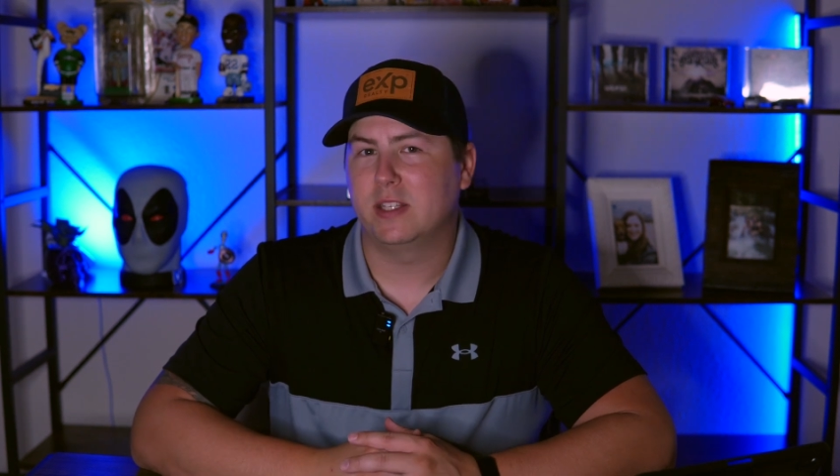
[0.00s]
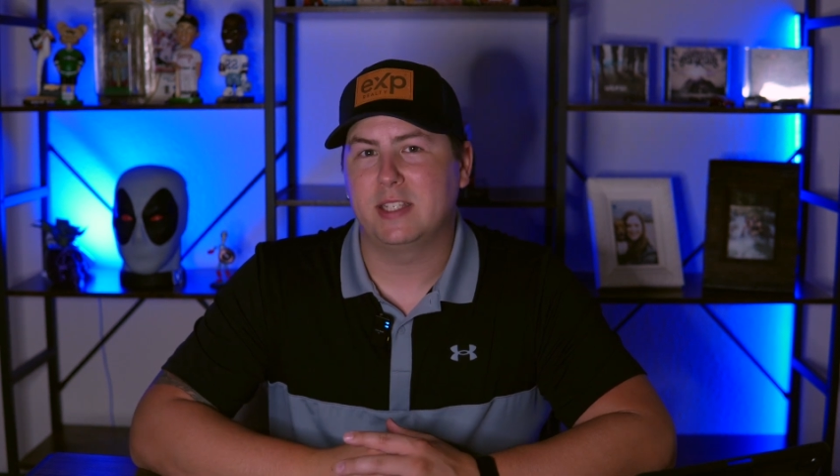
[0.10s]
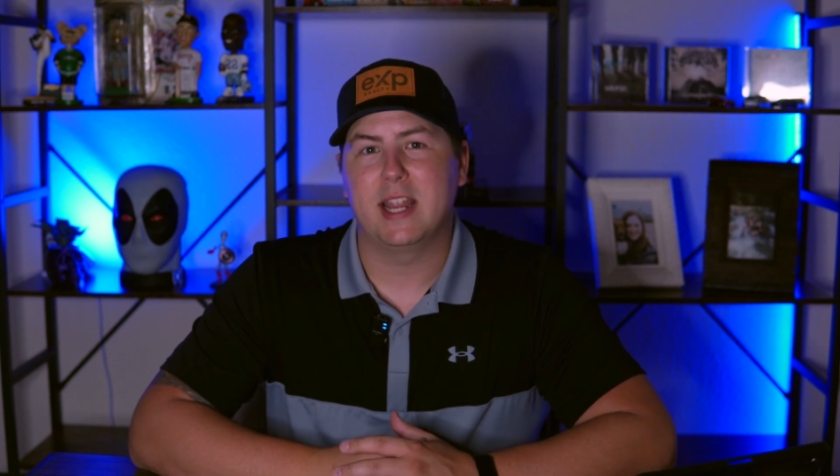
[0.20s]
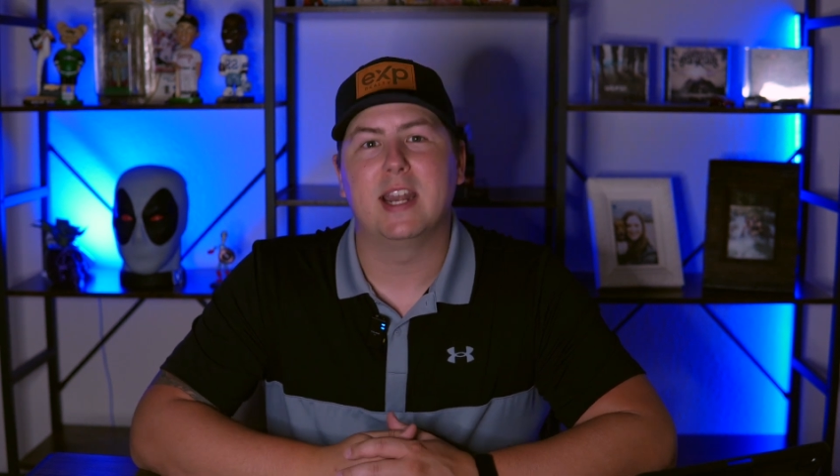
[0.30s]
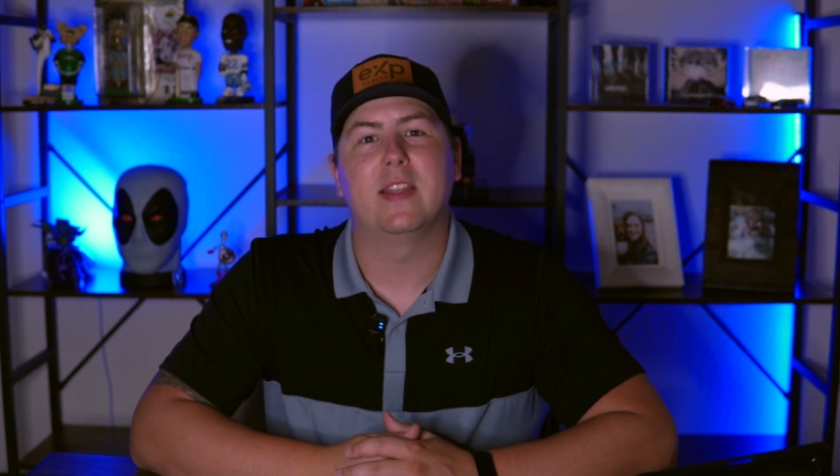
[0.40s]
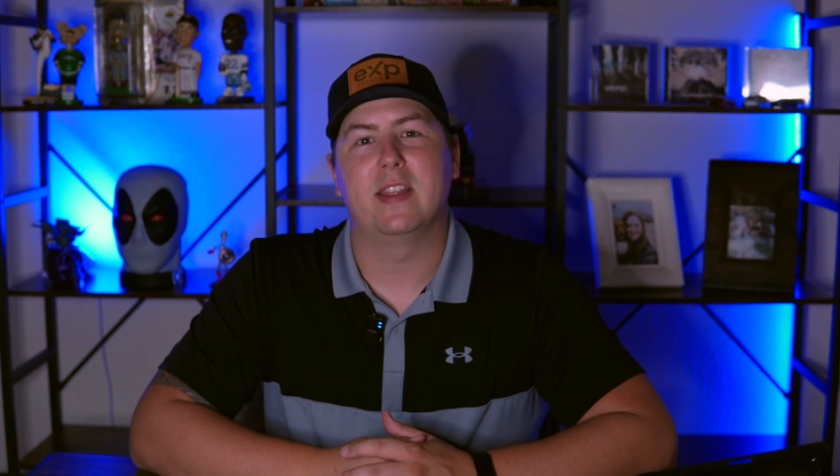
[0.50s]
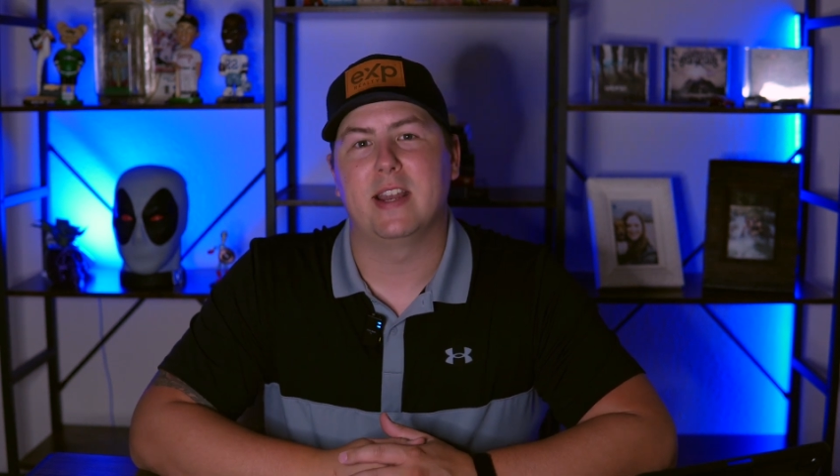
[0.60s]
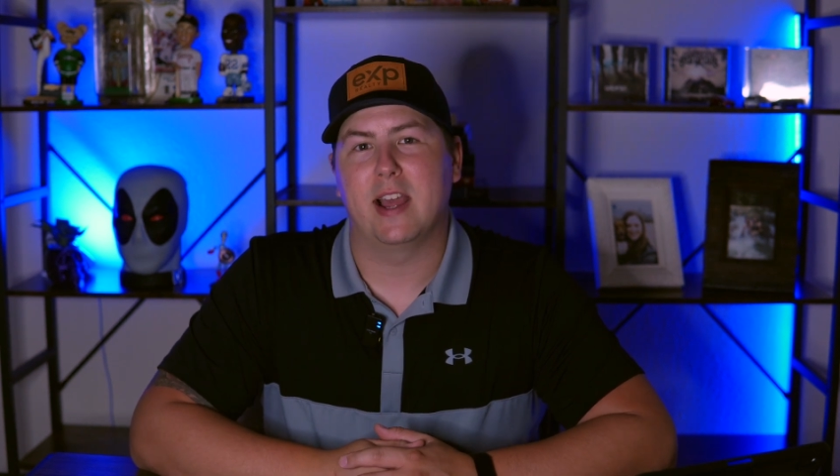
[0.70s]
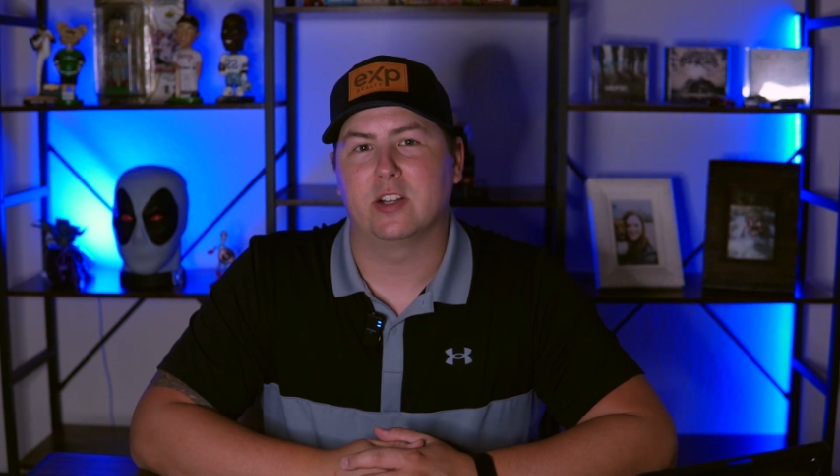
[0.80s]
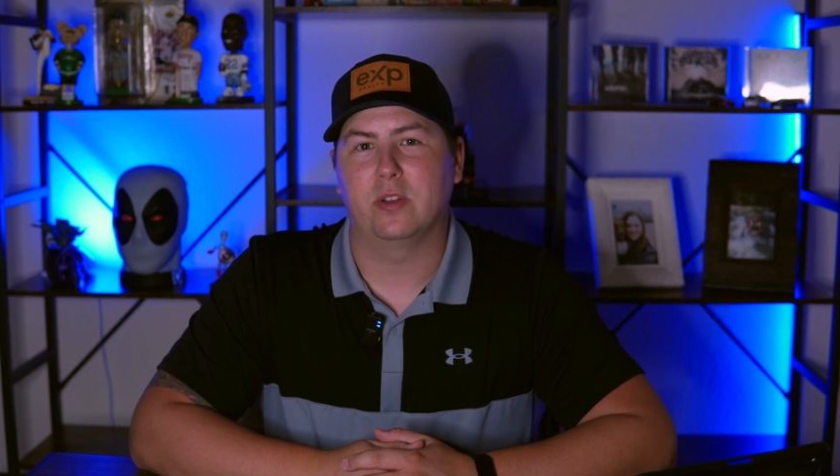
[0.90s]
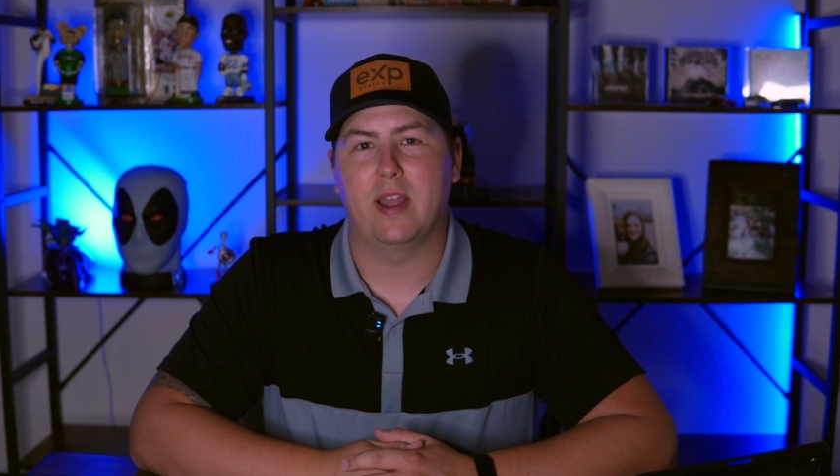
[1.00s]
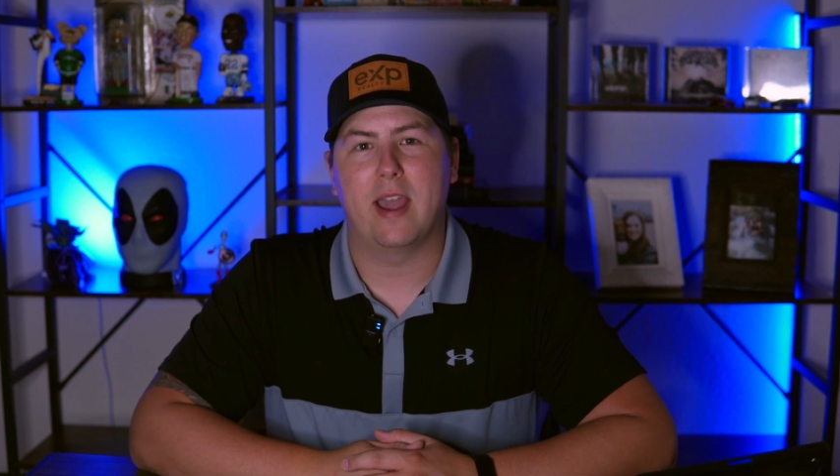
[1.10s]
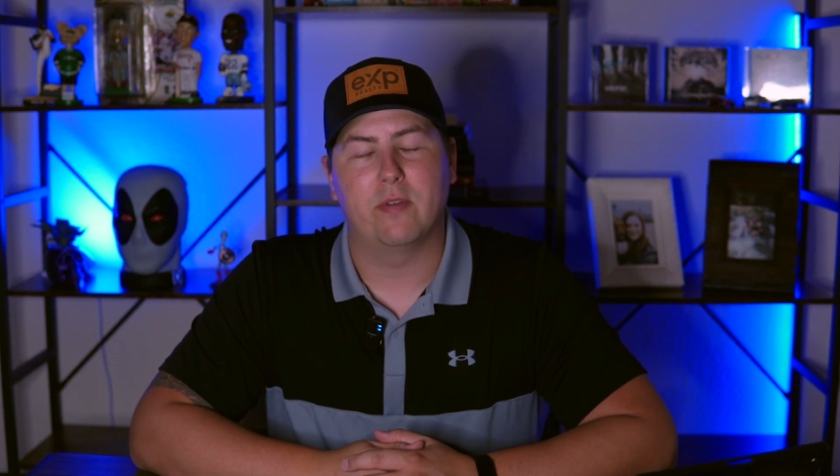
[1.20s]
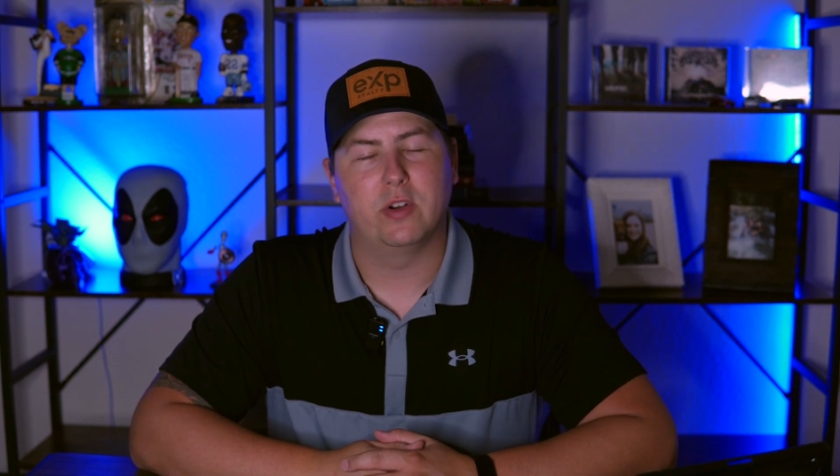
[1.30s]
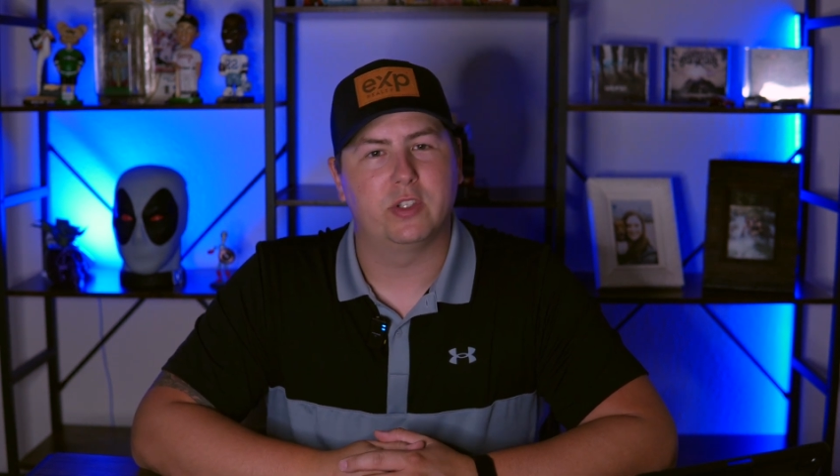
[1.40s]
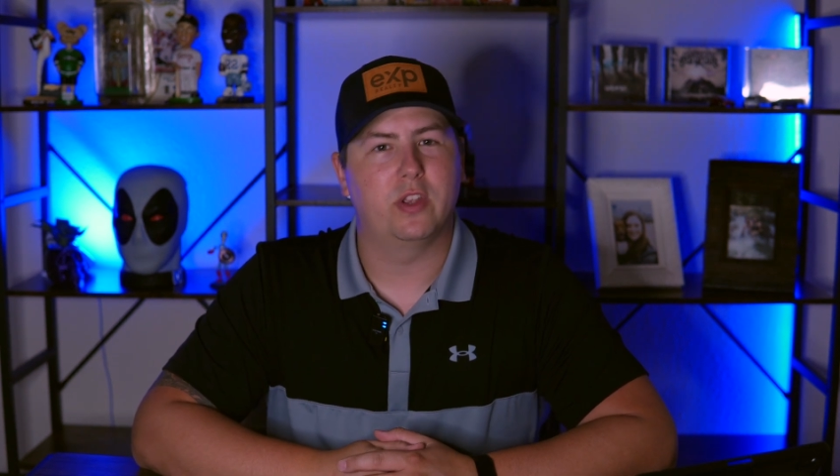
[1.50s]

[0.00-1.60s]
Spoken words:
state in the national average.